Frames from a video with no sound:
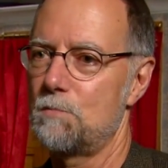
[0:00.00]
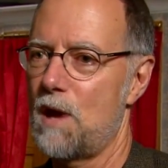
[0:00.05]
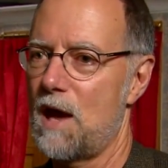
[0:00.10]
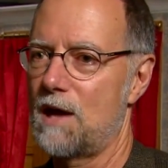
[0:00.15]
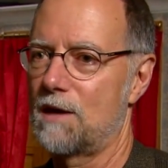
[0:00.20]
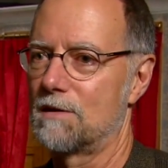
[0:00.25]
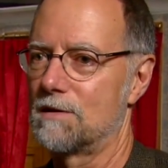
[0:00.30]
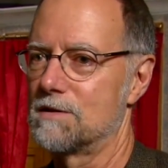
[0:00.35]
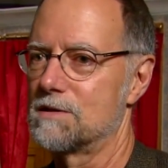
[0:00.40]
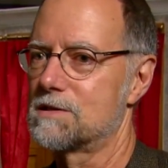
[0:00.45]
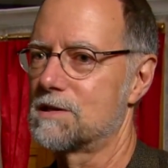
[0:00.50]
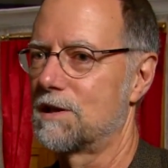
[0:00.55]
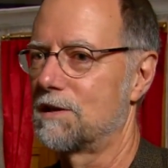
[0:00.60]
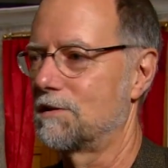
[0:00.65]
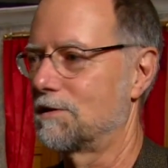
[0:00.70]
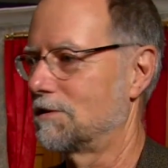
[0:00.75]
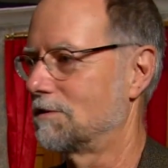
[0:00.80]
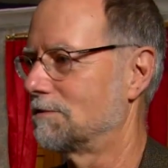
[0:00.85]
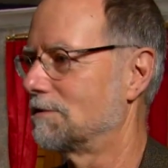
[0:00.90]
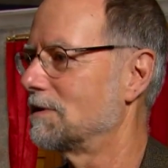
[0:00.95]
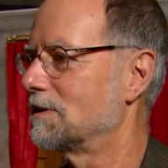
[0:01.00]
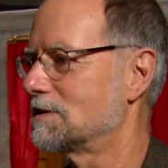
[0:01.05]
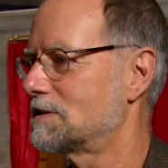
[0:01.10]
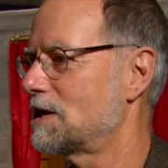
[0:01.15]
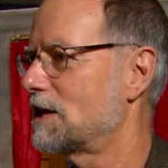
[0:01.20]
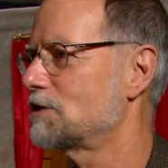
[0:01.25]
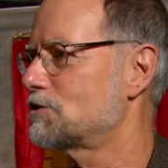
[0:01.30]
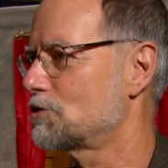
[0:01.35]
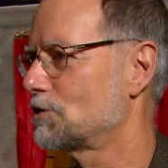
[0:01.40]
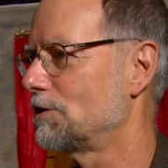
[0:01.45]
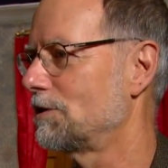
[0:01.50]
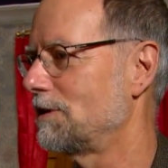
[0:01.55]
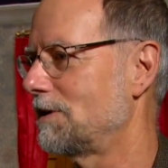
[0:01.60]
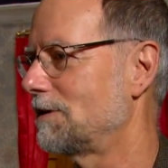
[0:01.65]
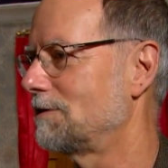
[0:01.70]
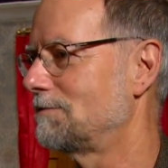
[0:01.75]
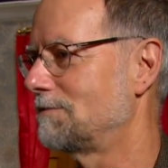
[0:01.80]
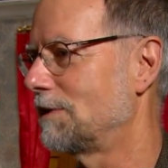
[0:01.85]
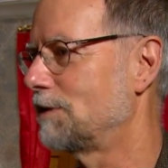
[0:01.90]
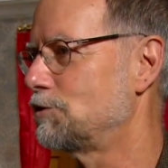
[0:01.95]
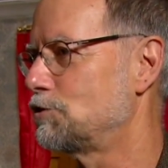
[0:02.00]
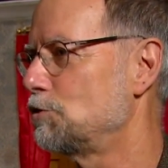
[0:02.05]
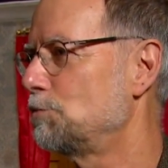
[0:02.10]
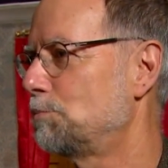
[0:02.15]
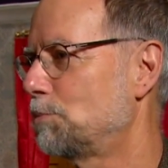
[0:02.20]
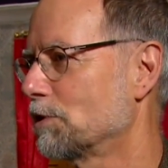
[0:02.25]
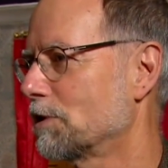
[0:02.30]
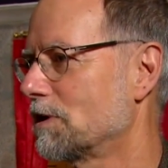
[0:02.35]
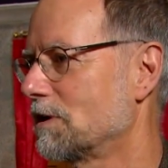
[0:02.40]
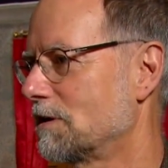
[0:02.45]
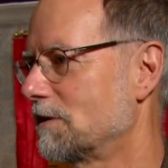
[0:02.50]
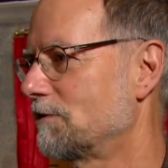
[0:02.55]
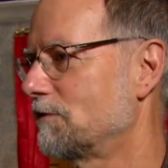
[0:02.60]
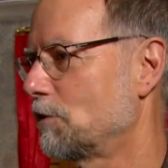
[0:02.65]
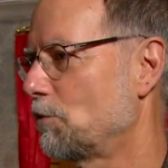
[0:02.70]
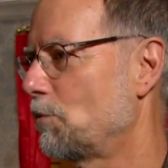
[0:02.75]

patterns that are essentially a duplicate